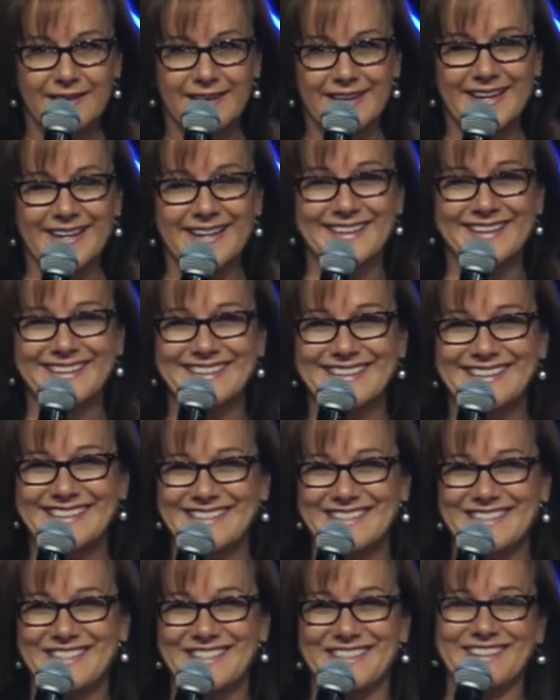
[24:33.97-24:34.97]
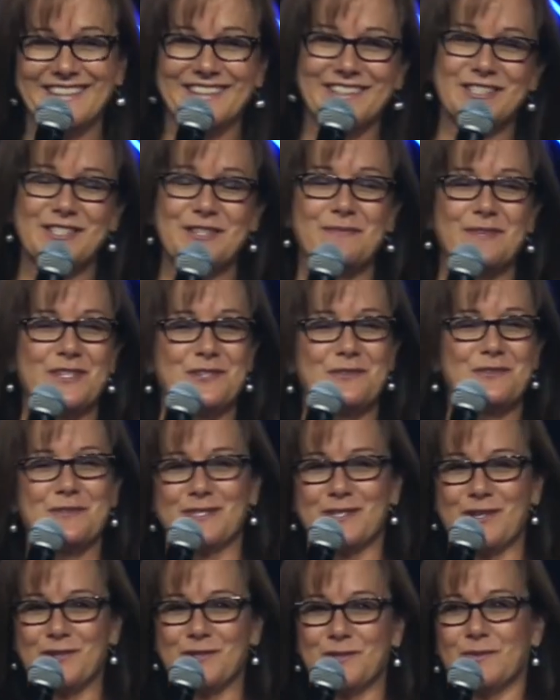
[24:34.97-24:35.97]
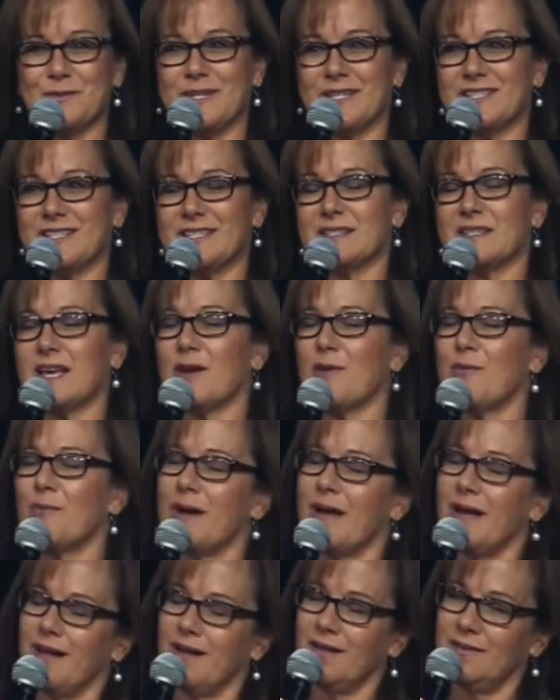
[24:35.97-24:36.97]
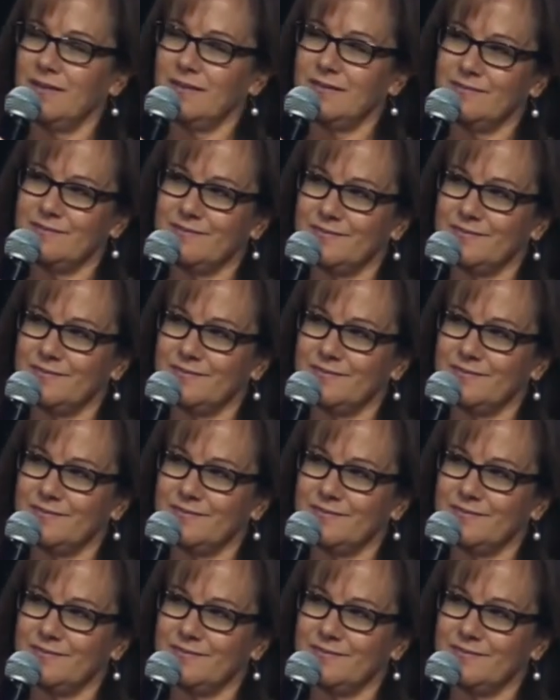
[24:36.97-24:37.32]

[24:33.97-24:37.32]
And she looks at me, she was so sweet, and she's like, well,